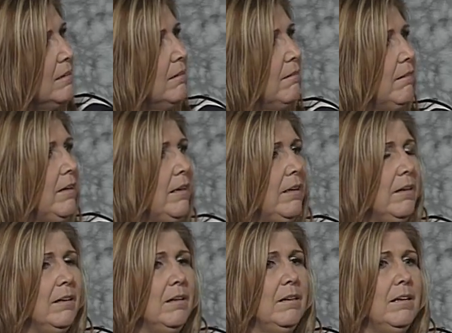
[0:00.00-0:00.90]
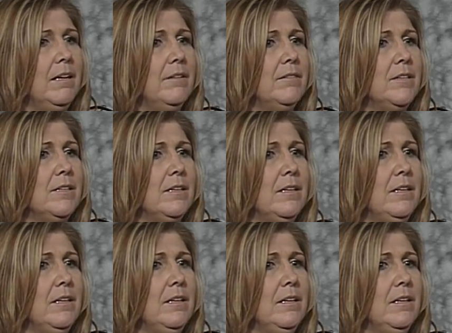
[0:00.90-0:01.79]
Right. And
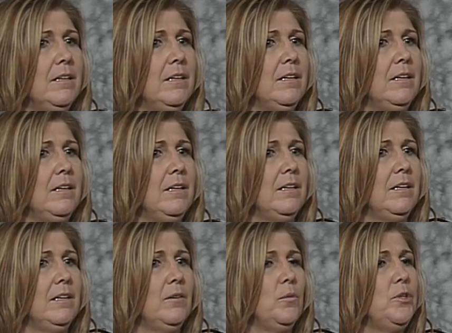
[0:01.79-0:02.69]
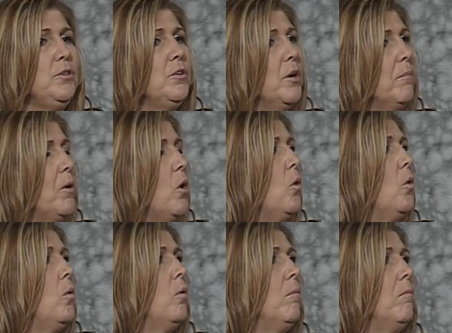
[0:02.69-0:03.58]
everything when you come
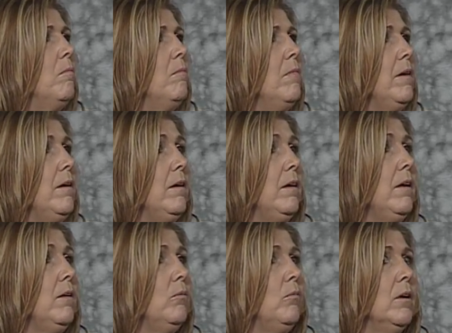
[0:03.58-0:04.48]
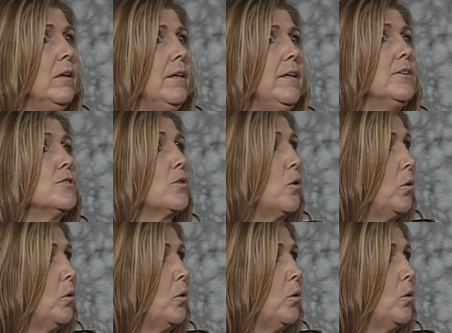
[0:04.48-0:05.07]
home, it really is